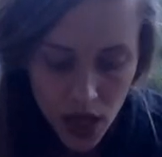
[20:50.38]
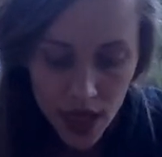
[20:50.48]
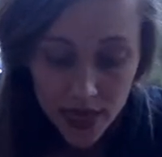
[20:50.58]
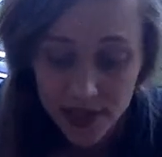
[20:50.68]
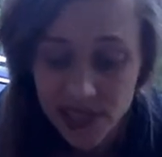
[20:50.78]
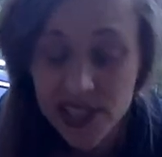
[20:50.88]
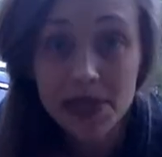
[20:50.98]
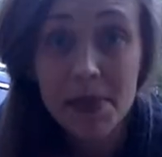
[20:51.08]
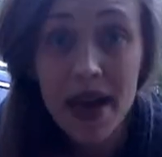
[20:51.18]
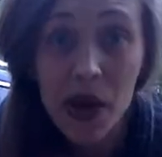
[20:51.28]
This
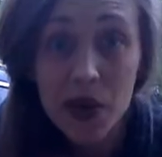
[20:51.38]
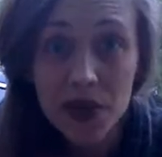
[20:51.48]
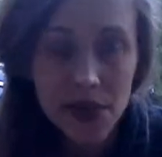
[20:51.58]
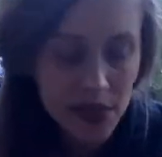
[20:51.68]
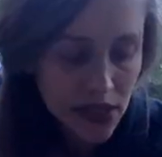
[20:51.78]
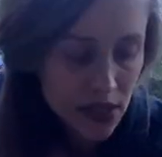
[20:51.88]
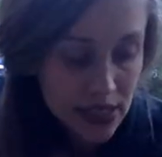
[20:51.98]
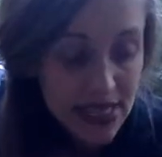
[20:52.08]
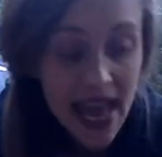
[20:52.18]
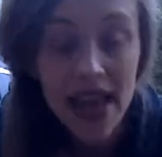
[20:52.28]
smells
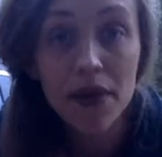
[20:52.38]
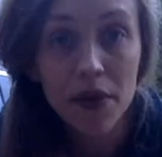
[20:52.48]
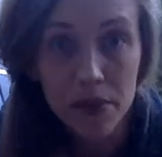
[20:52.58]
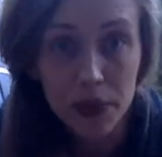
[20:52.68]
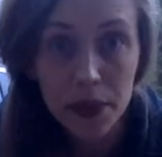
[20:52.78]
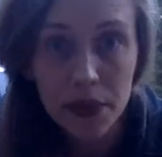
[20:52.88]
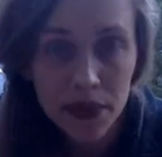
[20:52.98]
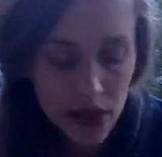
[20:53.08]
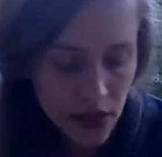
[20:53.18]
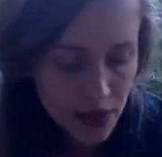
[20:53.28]
terrible
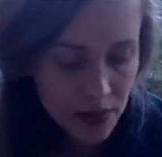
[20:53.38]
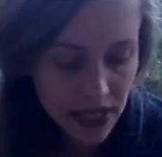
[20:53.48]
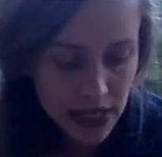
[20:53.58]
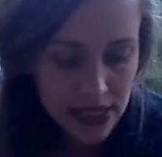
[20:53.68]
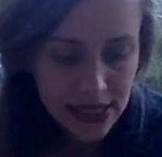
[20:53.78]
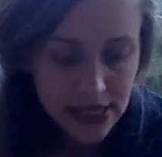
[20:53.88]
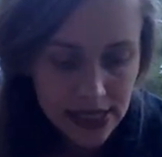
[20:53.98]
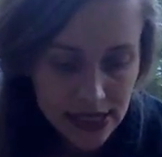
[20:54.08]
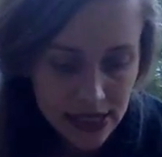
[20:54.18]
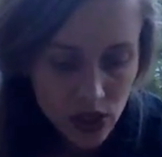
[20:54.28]
because it's
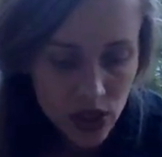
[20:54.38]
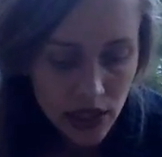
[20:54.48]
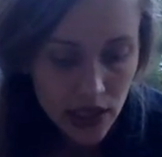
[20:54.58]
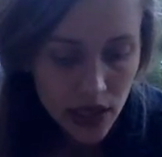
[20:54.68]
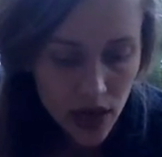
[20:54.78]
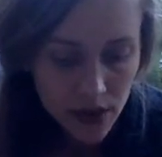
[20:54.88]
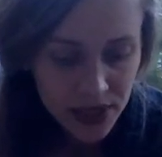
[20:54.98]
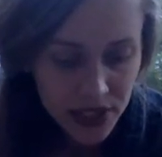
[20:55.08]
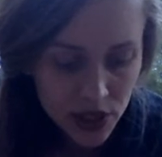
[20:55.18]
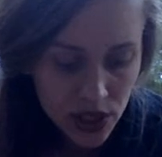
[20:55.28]
essentially
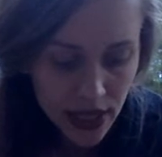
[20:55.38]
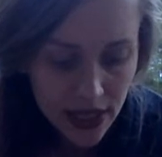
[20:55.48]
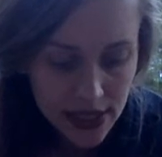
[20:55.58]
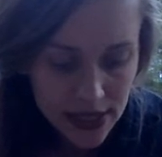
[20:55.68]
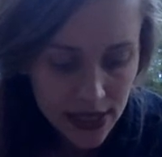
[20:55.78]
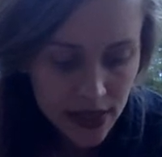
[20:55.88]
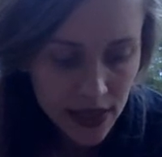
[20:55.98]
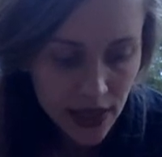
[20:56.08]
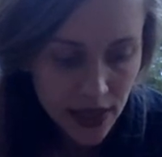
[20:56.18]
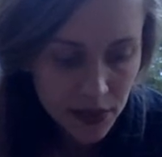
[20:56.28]
garbage, like I said, that
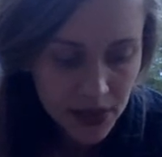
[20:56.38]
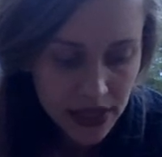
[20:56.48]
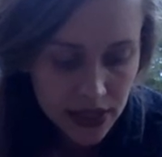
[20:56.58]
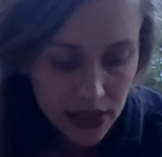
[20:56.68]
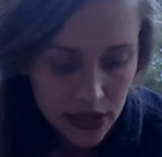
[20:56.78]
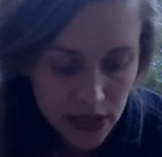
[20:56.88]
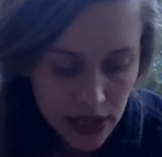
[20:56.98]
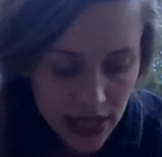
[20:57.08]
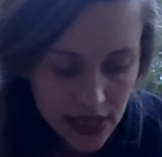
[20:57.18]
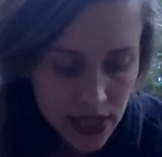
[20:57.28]
I had been
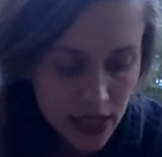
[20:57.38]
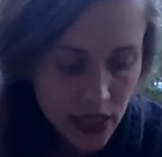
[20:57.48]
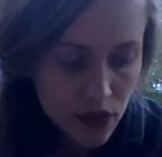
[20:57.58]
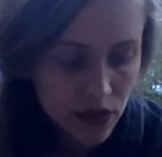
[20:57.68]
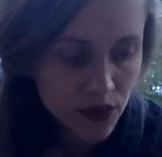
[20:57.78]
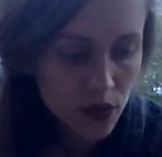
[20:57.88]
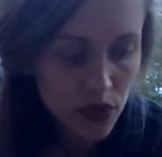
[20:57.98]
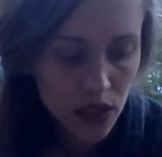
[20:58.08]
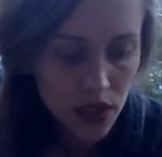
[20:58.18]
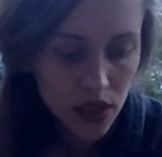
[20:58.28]
collecting
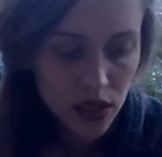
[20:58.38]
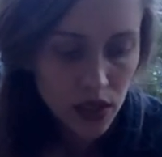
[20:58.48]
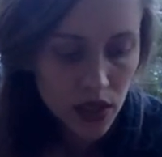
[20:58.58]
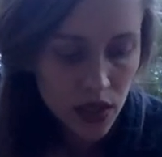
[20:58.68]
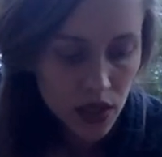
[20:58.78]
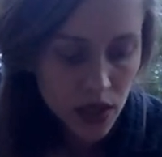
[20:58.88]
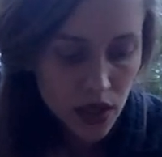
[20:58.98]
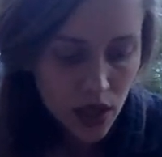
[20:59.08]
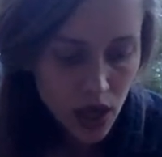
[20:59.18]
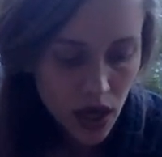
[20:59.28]
for
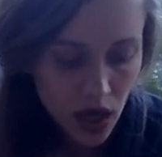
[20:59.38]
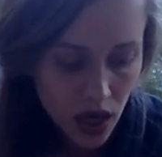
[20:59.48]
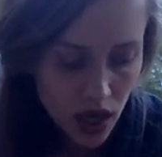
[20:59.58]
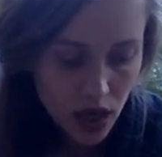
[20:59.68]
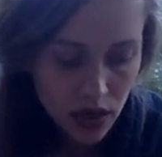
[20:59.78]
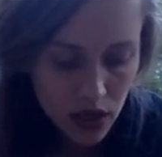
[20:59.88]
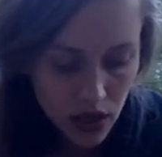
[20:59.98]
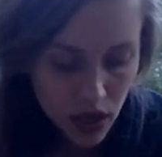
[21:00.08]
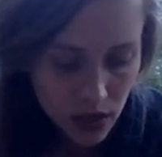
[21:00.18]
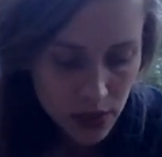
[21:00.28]
a
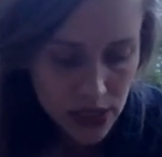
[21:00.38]
couple